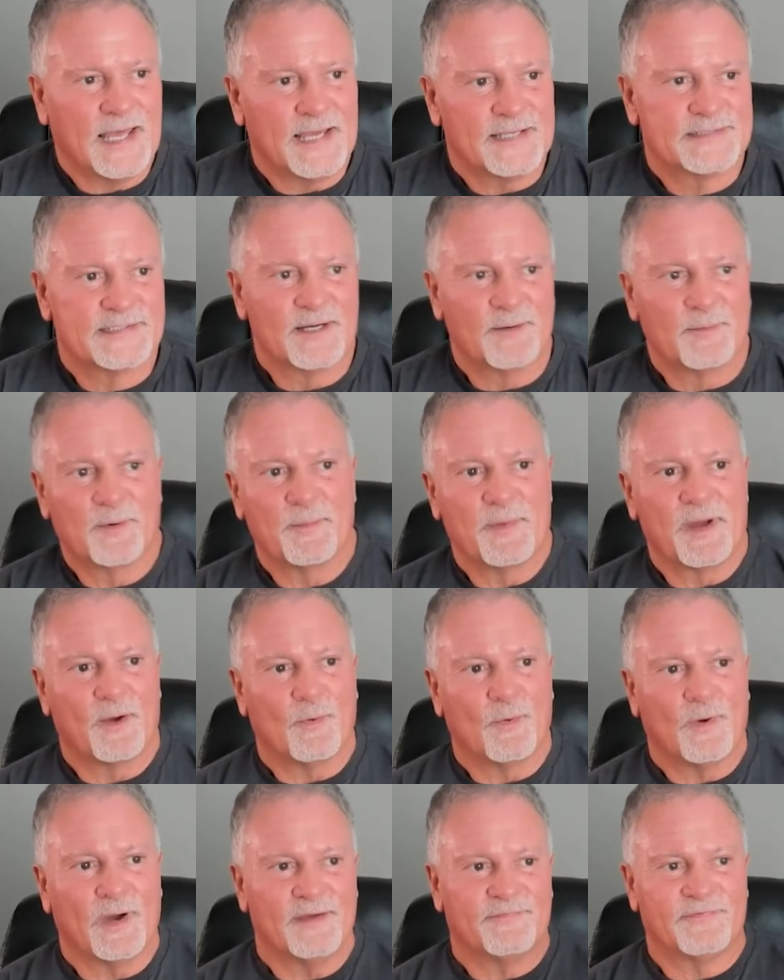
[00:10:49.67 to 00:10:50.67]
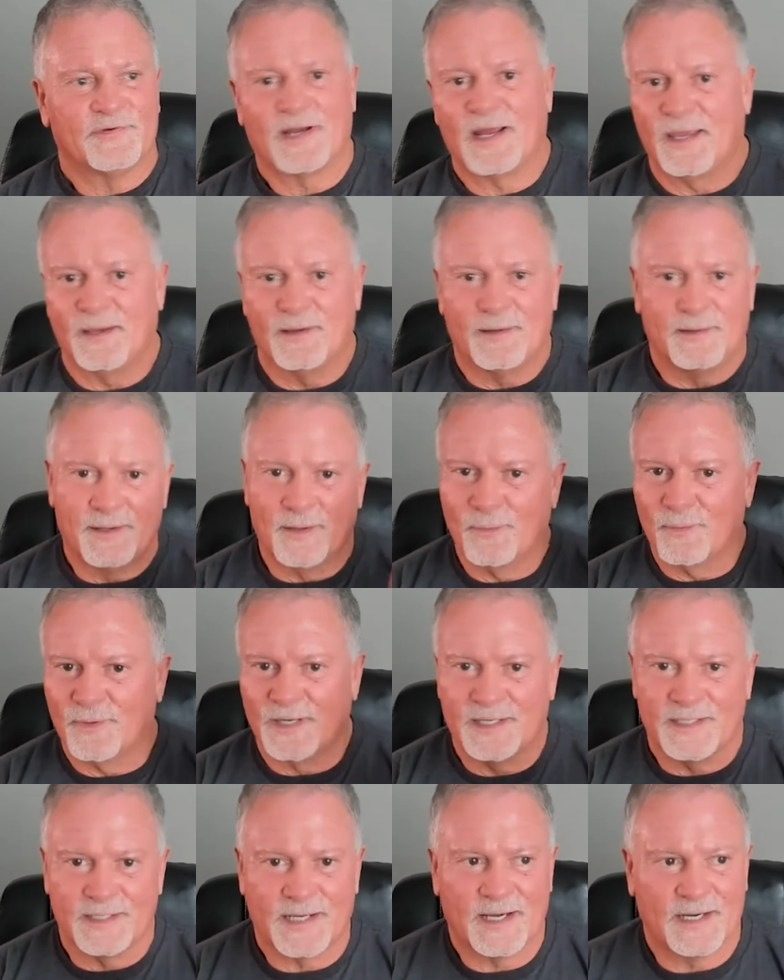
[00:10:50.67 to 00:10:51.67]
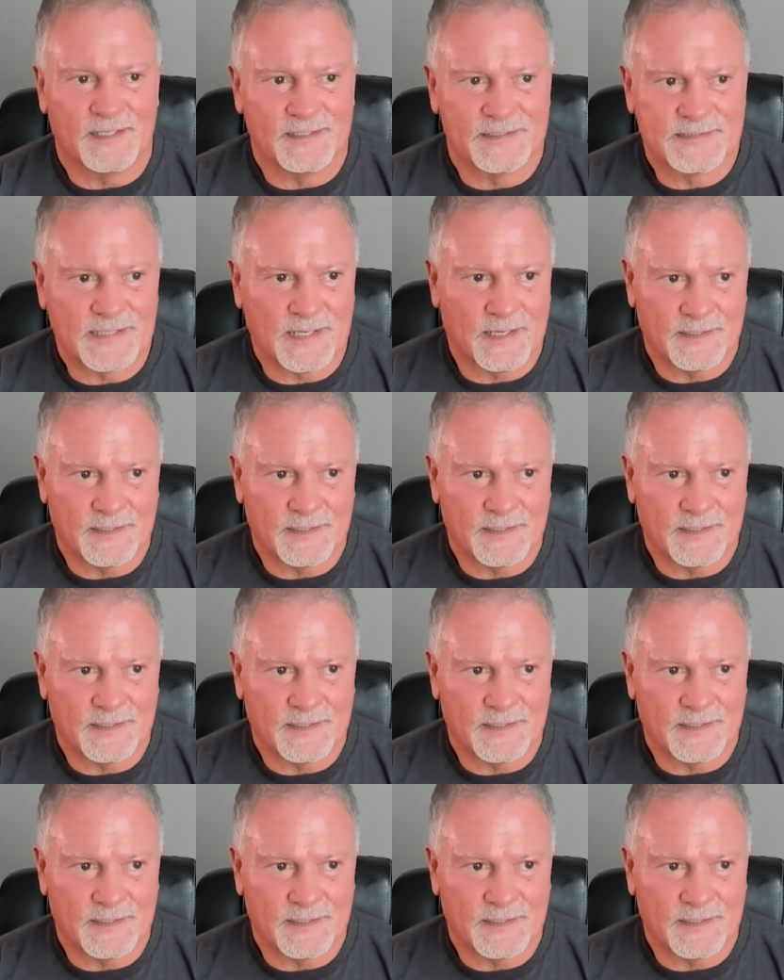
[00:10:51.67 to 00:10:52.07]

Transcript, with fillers: Last summer, my wife and I, I know we're getting kind of si-